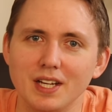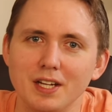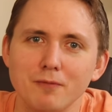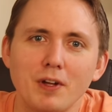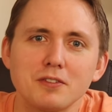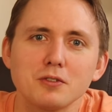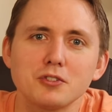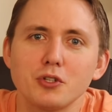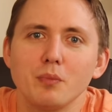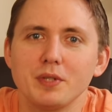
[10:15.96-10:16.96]
Investors
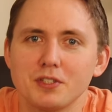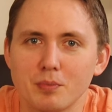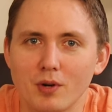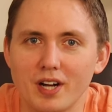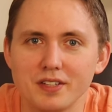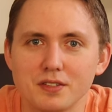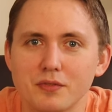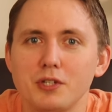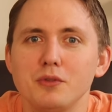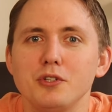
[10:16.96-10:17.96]
shouldn't be surprised
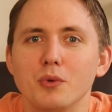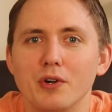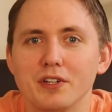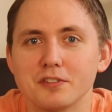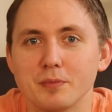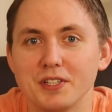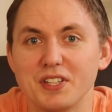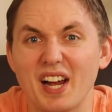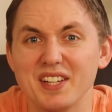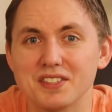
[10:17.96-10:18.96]
if Q2 earnings bring
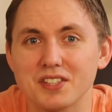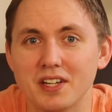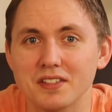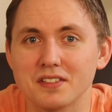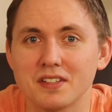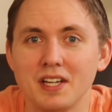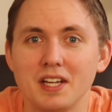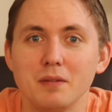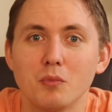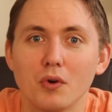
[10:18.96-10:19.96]
guidance cuts
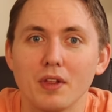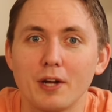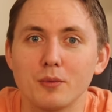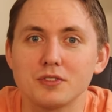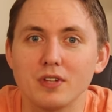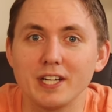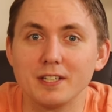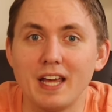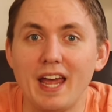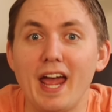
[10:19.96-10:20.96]
in more language like
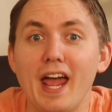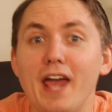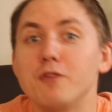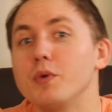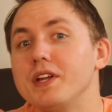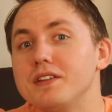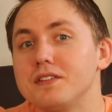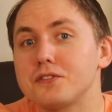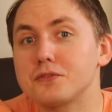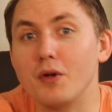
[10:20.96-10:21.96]

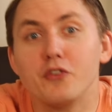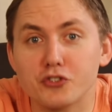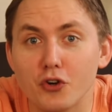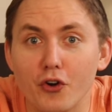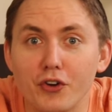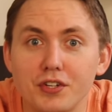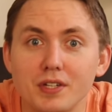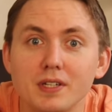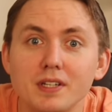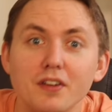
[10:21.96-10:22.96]
headwinds,
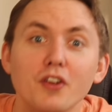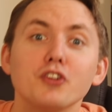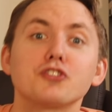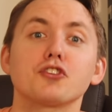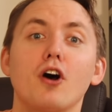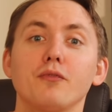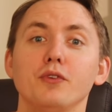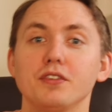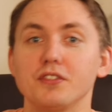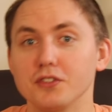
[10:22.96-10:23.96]
uncertainty, and
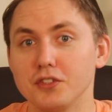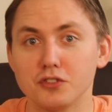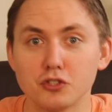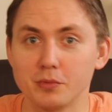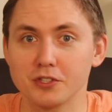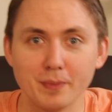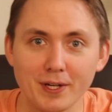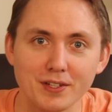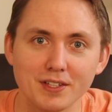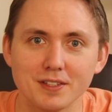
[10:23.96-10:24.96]
softness in consumer
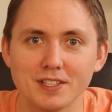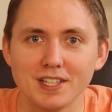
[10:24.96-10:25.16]
spending.